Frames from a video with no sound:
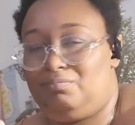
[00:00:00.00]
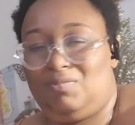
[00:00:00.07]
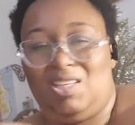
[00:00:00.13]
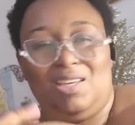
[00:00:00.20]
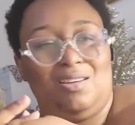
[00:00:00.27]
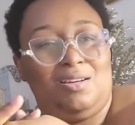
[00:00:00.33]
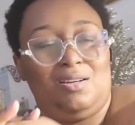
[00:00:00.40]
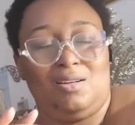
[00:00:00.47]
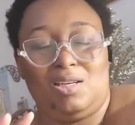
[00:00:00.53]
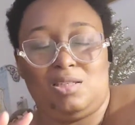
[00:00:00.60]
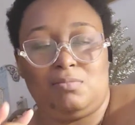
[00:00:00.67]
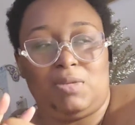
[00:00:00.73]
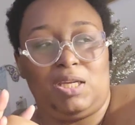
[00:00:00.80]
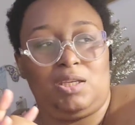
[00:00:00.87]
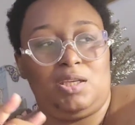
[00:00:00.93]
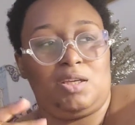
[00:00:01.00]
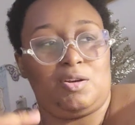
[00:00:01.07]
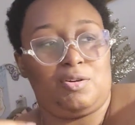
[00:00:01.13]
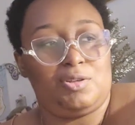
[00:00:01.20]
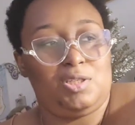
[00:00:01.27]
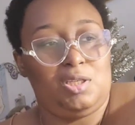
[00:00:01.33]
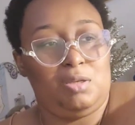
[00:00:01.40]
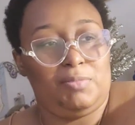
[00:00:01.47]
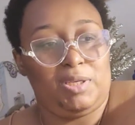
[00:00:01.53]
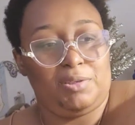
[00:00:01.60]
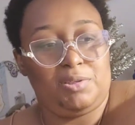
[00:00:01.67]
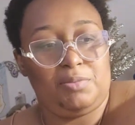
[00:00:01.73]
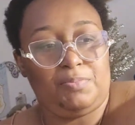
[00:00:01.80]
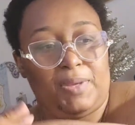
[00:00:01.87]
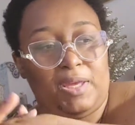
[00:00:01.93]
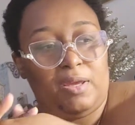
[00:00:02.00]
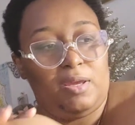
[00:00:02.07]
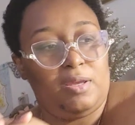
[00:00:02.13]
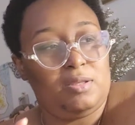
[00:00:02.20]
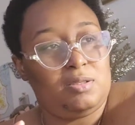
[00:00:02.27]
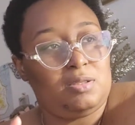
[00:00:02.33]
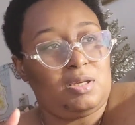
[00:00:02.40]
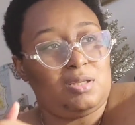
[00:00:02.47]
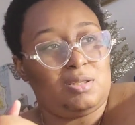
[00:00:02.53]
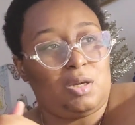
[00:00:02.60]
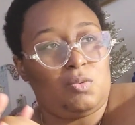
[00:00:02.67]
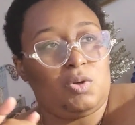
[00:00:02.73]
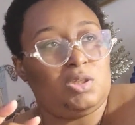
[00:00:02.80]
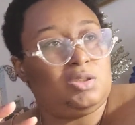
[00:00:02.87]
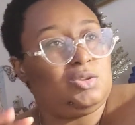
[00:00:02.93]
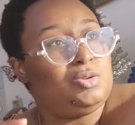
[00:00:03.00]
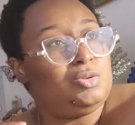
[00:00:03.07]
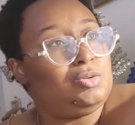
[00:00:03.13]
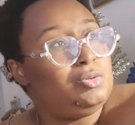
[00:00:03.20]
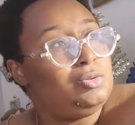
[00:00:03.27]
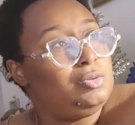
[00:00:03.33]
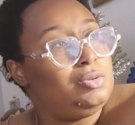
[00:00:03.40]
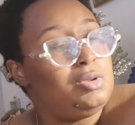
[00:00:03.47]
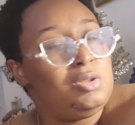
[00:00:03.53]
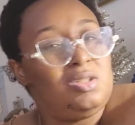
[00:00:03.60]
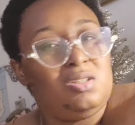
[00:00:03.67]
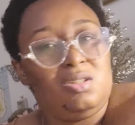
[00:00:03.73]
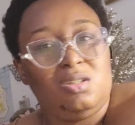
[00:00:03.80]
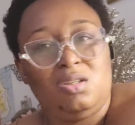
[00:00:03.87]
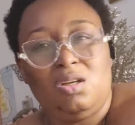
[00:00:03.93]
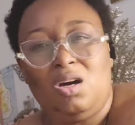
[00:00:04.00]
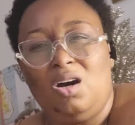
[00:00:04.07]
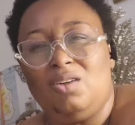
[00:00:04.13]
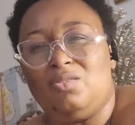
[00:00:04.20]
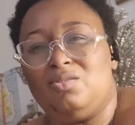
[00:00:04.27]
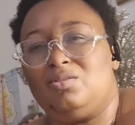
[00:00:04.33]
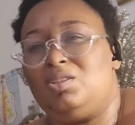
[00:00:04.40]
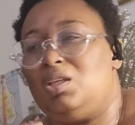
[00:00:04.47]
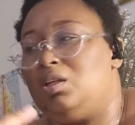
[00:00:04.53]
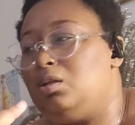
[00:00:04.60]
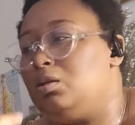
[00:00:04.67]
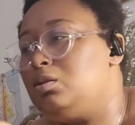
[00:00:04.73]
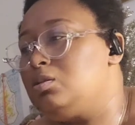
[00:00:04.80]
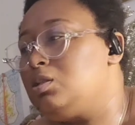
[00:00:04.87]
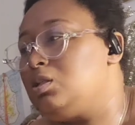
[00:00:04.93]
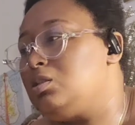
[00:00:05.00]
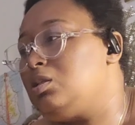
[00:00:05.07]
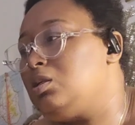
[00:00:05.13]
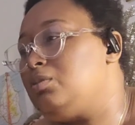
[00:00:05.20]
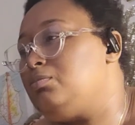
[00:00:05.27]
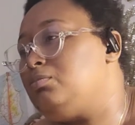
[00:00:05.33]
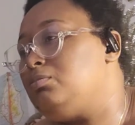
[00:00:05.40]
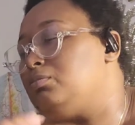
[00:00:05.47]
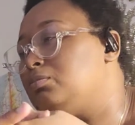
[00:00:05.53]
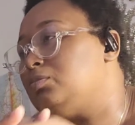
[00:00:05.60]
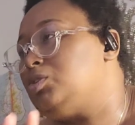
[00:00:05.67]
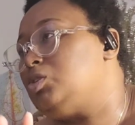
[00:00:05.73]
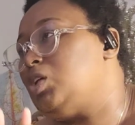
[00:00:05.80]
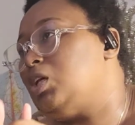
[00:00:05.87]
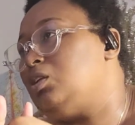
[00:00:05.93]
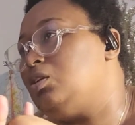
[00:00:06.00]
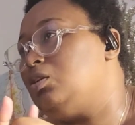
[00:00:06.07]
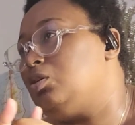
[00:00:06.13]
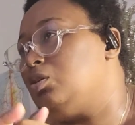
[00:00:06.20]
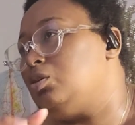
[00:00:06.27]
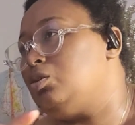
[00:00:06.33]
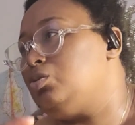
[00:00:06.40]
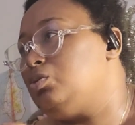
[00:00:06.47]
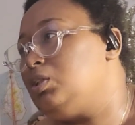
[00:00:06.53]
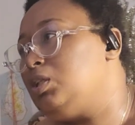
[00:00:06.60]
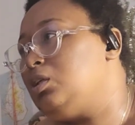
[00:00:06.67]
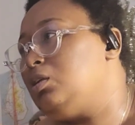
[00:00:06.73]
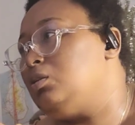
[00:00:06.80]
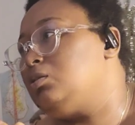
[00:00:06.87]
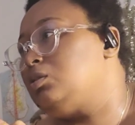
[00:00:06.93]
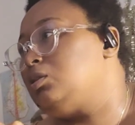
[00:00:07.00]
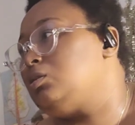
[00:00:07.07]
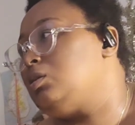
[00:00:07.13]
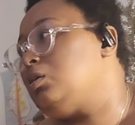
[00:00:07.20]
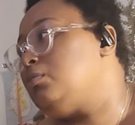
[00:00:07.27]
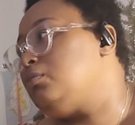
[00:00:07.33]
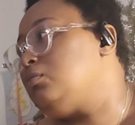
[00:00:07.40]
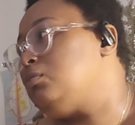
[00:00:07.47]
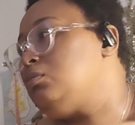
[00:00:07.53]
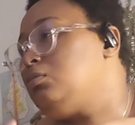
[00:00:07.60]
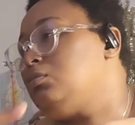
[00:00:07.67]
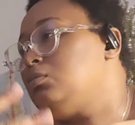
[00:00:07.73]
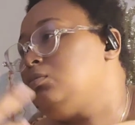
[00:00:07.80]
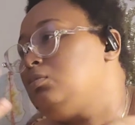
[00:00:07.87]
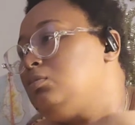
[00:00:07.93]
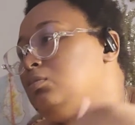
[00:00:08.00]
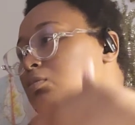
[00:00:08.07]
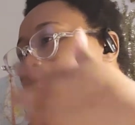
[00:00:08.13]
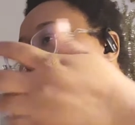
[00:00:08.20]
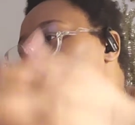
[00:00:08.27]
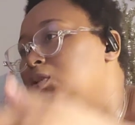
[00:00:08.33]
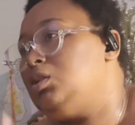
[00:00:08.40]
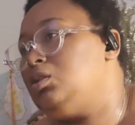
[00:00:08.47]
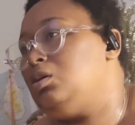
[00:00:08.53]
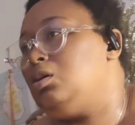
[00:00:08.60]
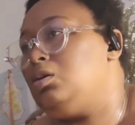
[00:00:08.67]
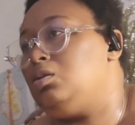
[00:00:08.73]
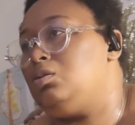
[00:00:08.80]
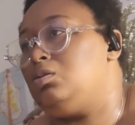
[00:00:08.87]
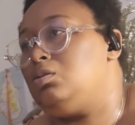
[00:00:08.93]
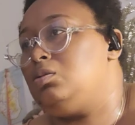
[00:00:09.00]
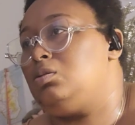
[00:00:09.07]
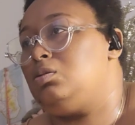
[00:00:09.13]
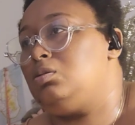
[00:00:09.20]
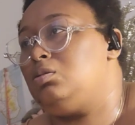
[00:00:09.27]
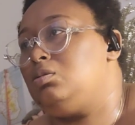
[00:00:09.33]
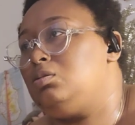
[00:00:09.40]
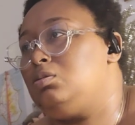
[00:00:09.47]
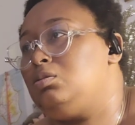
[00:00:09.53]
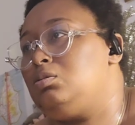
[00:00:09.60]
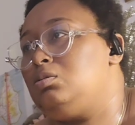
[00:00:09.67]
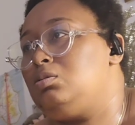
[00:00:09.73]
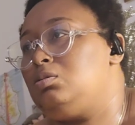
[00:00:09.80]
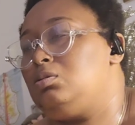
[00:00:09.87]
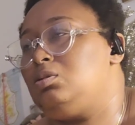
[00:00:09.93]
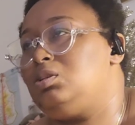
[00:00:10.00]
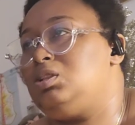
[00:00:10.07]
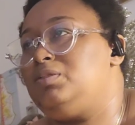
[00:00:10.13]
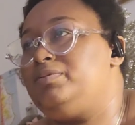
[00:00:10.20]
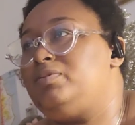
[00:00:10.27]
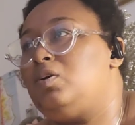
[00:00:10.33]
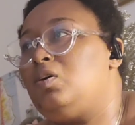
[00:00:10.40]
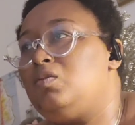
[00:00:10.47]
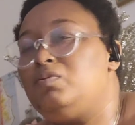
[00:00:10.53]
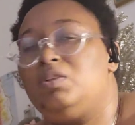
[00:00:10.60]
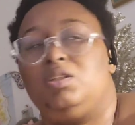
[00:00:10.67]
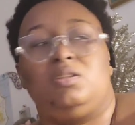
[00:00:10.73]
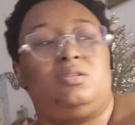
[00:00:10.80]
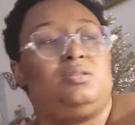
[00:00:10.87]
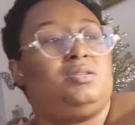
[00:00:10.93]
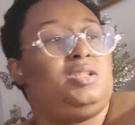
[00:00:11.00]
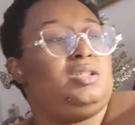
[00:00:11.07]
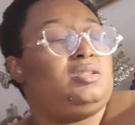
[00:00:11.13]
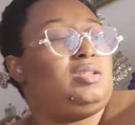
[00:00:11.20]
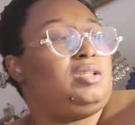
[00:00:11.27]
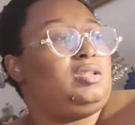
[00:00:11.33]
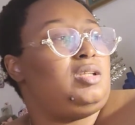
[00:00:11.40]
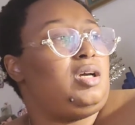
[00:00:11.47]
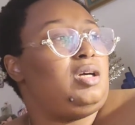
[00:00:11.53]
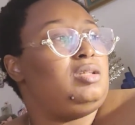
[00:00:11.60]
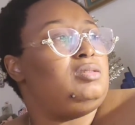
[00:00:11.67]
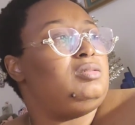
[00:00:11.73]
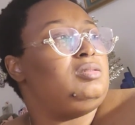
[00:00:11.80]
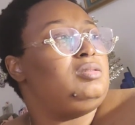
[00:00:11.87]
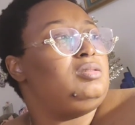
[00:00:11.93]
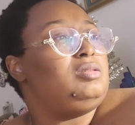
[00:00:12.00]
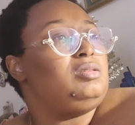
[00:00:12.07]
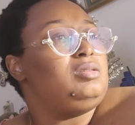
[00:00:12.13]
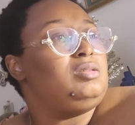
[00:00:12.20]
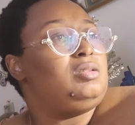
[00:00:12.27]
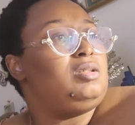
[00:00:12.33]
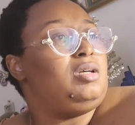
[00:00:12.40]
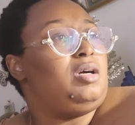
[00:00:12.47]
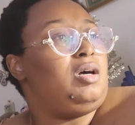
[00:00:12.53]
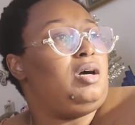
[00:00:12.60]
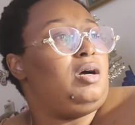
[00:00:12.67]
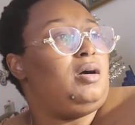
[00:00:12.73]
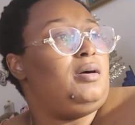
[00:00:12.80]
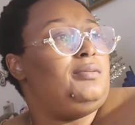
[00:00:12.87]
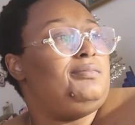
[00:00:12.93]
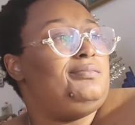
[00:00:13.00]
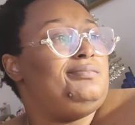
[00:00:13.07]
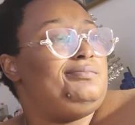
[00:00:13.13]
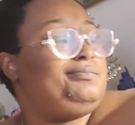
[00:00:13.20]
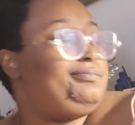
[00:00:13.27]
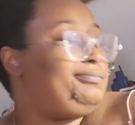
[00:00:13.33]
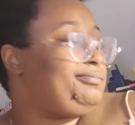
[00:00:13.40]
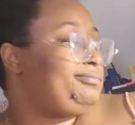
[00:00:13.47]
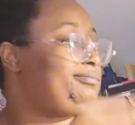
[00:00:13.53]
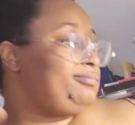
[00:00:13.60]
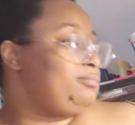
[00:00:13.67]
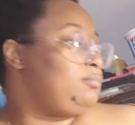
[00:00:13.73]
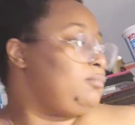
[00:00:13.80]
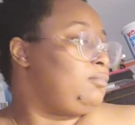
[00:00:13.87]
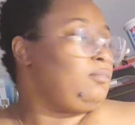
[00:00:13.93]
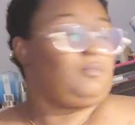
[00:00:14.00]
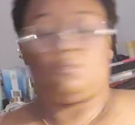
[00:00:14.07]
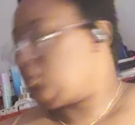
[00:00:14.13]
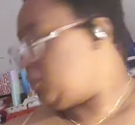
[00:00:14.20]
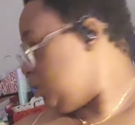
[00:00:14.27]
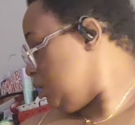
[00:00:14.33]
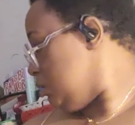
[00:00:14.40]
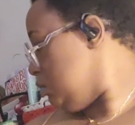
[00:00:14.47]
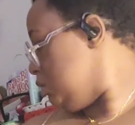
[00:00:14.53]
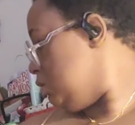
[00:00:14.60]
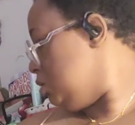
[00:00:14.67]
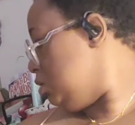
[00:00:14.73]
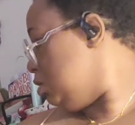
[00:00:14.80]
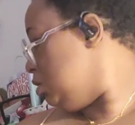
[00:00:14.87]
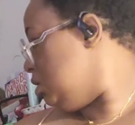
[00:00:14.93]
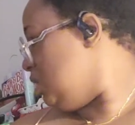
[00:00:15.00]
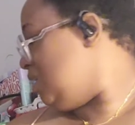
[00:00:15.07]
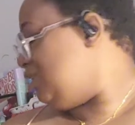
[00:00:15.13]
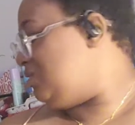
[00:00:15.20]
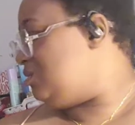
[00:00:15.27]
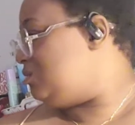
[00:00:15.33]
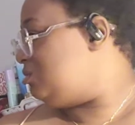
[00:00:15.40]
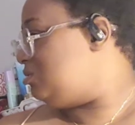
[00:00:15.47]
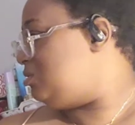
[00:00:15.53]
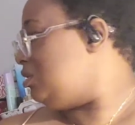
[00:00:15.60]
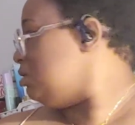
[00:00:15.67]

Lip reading: yeah, as my care team expands, as I want to do other things, as I'm trying to learn new things, as I'm, you know, evolving, things like that. I don't.